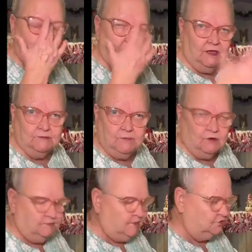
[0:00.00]
loves
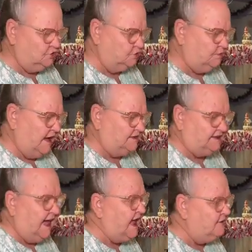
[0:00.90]
butterscotch pies, and
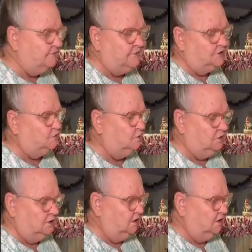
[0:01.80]
I hadn't fixed one.